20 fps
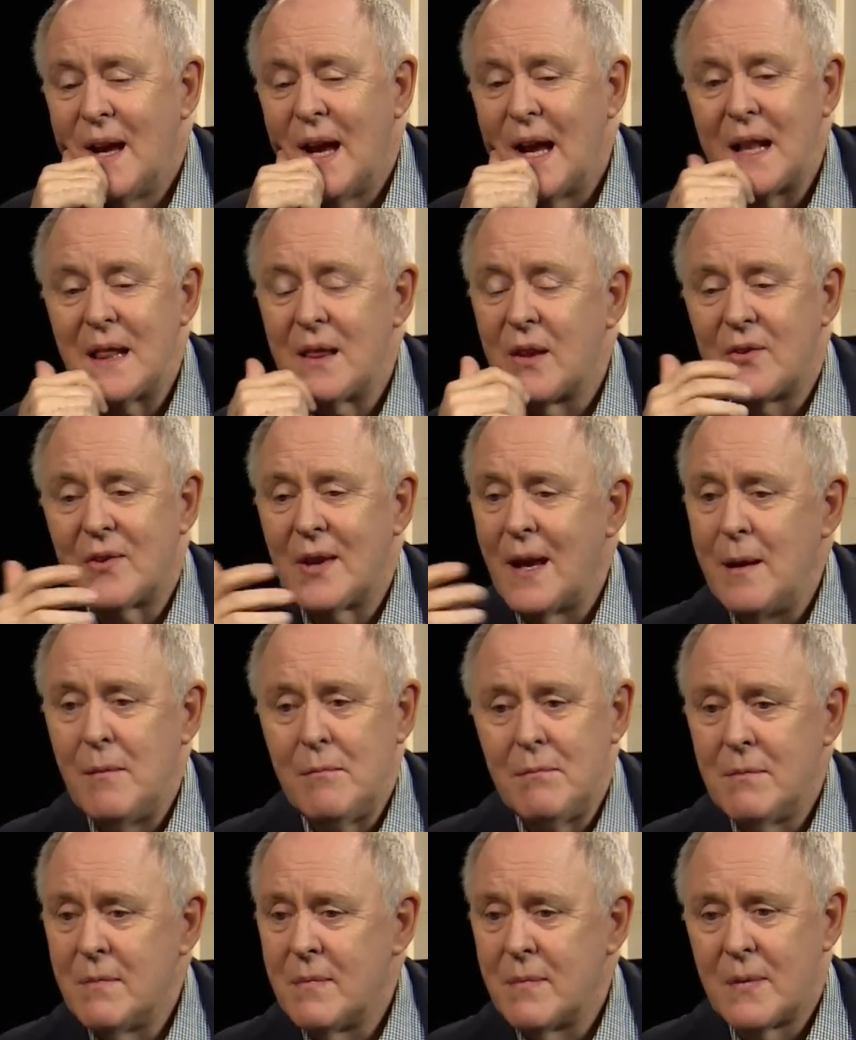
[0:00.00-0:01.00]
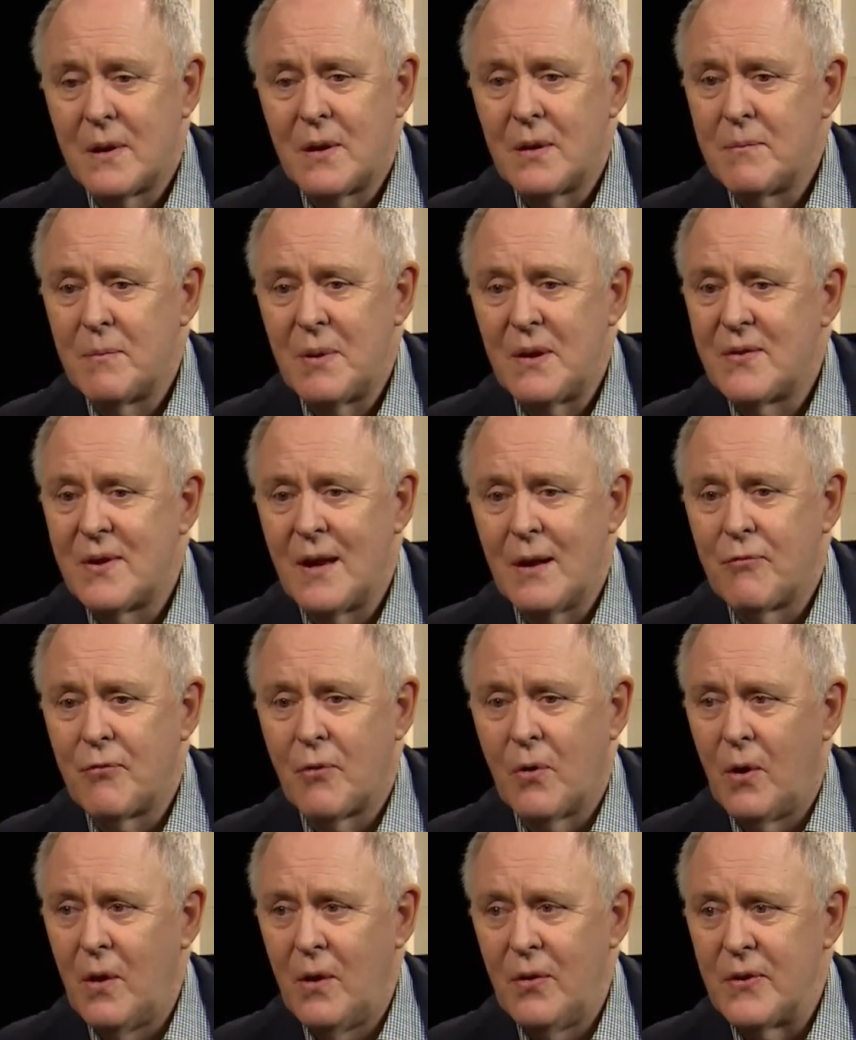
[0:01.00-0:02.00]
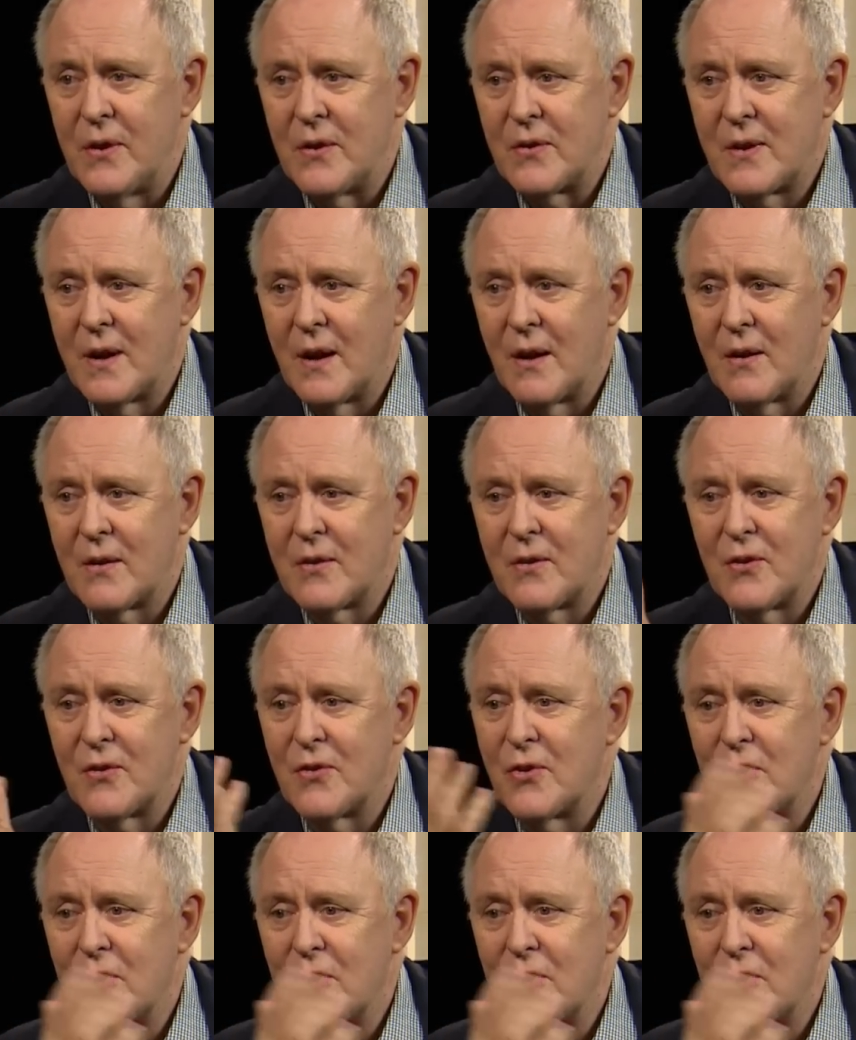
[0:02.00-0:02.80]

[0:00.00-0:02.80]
And the same can be said for all these characters.